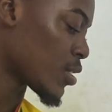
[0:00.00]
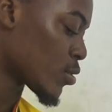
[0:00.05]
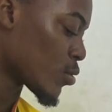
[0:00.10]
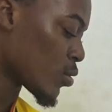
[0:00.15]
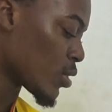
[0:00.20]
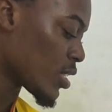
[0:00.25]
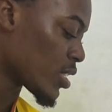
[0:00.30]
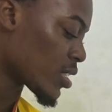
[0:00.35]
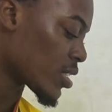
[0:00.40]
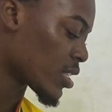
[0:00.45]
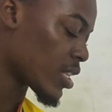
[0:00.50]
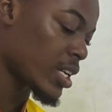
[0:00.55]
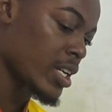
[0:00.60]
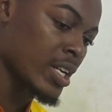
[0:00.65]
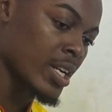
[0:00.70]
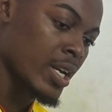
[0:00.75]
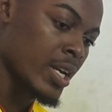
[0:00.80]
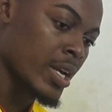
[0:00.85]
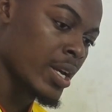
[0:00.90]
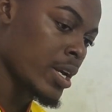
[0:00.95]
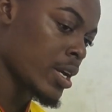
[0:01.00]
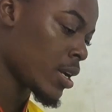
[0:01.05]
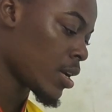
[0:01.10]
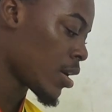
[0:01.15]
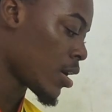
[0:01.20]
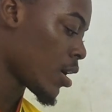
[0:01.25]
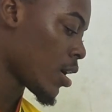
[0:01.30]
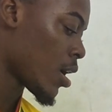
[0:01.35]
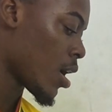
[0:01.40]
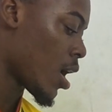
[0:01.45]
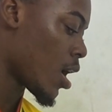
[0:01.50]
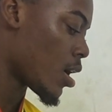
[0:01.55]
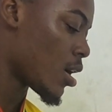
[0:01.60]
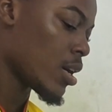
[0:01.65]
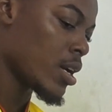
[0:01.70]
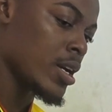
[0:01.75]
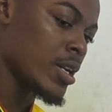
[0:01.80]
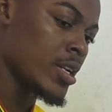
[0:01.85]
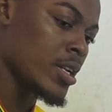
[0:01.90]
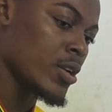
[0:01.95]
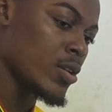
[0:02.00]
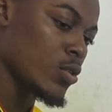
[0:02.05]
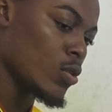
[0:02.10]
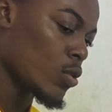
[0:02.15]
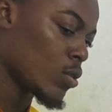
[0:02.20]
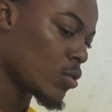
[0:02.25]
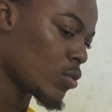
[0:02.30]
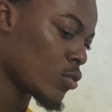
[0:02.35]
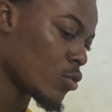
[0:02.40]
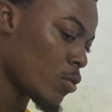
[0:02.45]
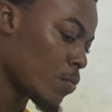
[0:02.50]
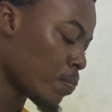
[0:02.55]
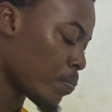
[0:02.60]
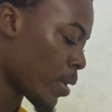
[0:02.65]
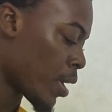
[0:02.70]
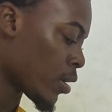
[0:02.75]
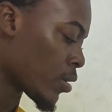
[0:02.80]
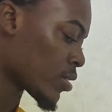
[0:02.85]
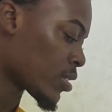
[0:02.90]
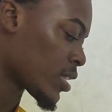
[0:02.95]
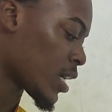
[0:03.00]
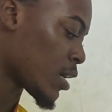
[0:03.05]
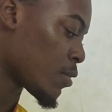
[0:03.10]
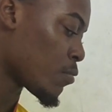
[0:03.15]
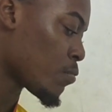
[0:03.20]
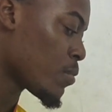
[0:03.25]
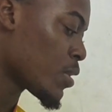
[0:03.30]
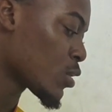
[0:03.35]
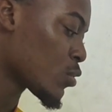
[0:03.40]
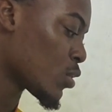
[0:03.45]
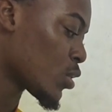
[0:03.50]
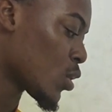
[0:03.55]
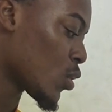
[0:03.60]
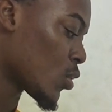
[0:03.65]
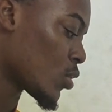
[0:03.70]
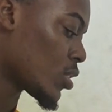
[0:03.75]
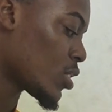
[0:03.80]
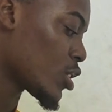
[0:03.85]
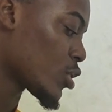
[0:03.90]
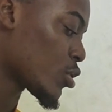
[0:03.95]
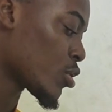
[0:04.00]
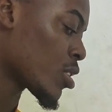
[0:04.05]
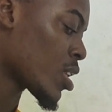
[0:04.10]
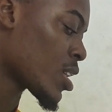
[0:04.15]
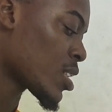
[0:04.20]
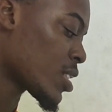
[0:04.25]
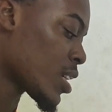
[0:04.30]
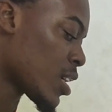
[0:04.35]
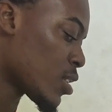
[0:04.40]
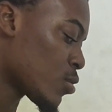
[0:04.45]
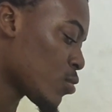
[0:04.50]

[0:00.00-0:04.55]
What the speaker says: So this is the non-parallel side mixed with the shorter side.